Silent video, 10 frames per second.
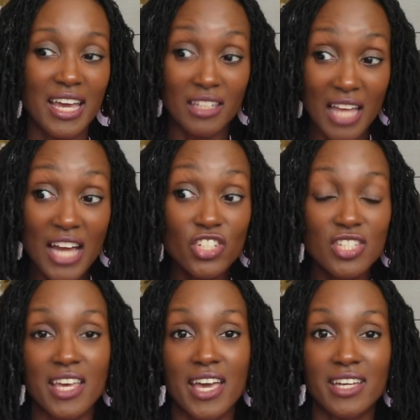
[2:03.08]
And
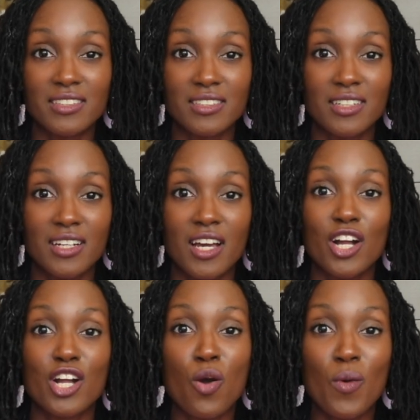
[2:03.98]
Elijah said,
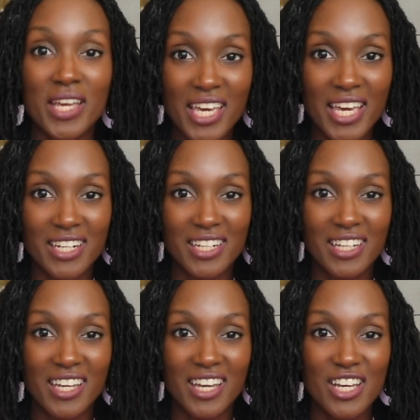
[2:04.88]
Go
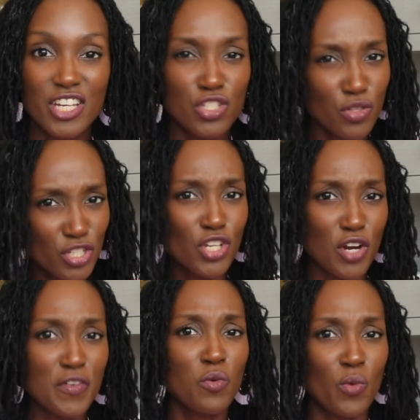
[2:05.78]
again. So the
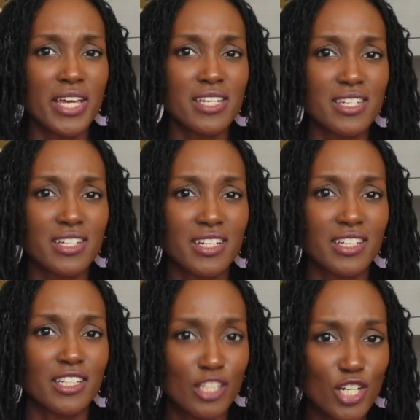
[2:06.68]
servant went,
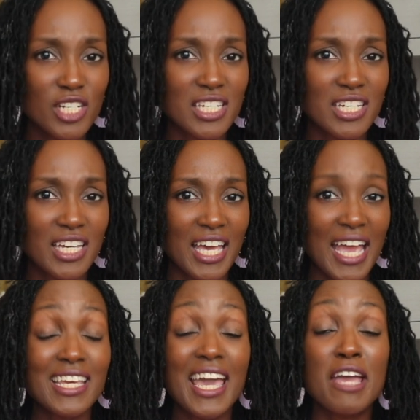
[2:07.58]
looked,
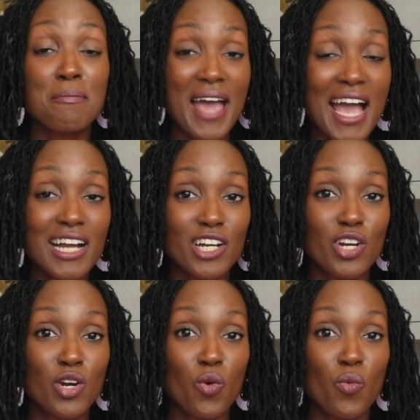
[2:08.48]
and came
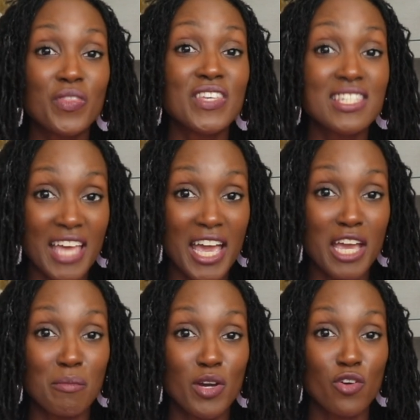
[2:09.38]
back with the
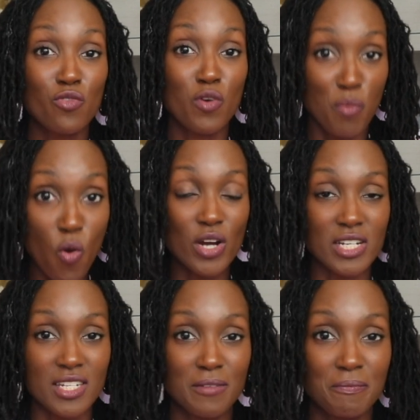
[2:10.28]
same
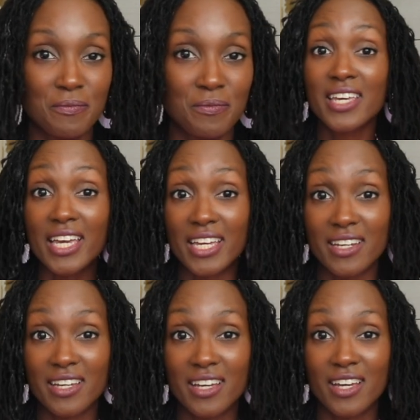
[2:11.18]
report.
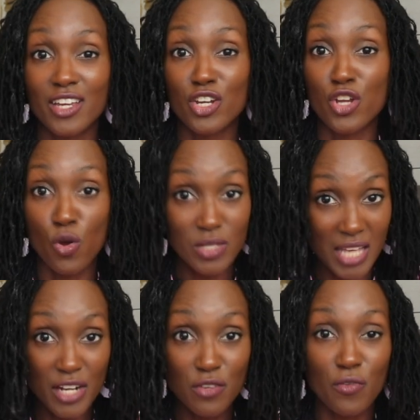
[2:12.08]
Again, no
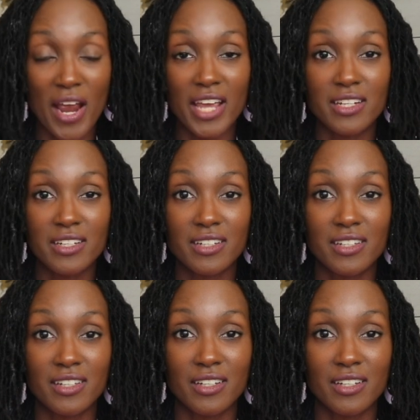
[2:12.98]
sign of rain,